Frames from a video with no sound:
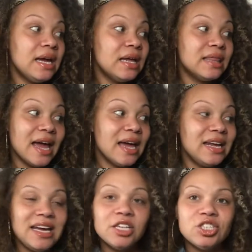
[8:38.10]
they had
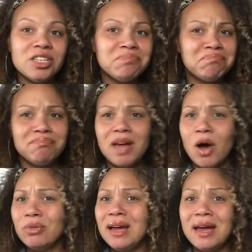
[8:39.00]
each
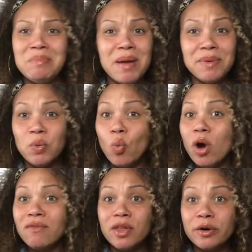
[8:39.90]
only had maybe one
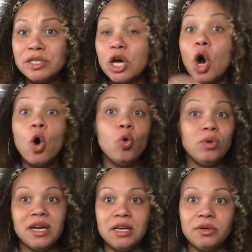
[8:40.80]
of those the whole
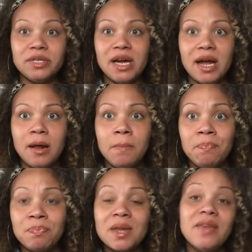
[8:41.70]
NICU stay.
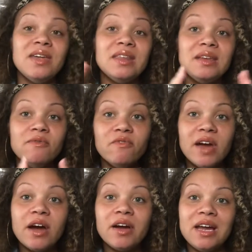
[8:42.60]
And then at the
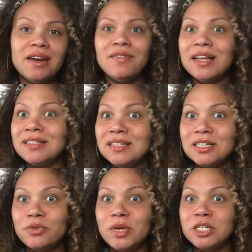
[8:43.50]
very end of that
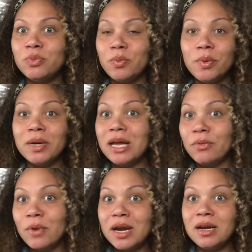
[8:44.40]
6 weeks, when we were getting
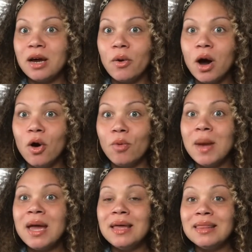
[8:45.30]
ready to go home,
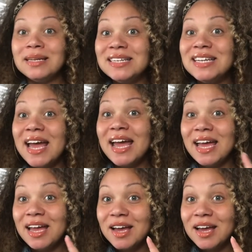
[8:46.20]
the day